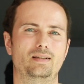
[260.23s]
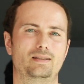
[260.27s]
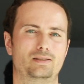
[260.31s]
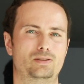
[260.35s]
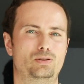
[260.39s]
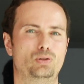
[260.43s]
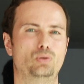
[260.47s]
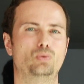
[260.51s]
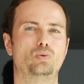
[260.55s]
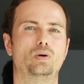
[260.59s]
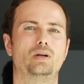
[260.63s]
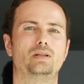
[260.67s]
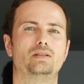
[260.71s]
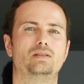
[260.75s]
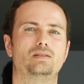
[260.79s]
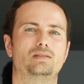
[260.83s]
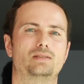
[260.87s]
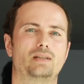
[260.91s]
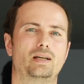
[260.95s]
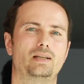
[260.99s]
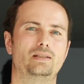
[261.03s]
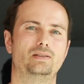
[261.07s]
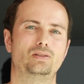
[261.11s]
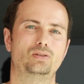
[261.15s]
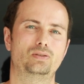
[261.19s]
as UI
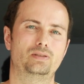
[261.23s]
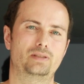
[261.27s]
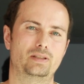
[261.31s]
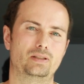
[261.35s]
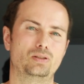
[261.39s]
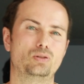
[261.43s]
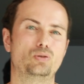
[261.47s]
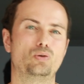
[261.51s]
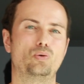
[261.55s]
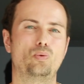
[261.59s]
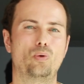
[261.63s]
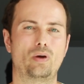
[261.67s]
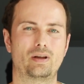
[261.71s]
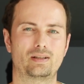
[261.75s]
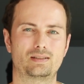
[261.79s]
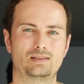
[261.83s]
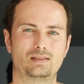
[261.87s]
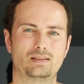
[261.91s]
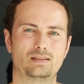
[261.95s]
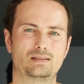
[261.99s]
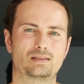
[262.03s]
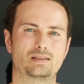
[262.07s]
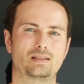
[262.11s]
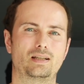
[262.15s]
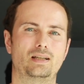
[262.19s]
designers and UX
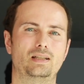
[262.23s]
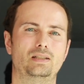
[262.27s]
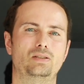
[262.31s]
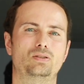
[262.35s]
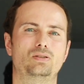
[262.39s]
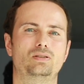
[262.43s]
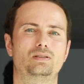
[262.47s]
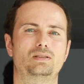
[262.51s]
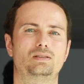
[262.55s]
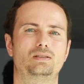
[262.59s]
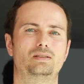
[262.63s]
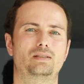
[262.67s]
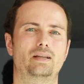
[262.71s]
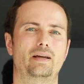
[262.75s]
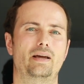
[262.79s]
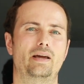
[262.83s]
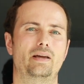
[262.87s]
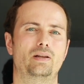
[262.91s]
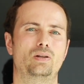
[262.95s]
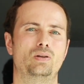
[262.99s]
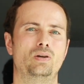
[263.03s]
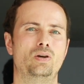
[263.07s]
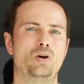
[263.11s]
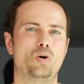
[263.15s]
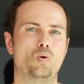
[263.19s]
designers
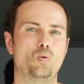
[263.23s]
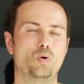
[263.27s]
that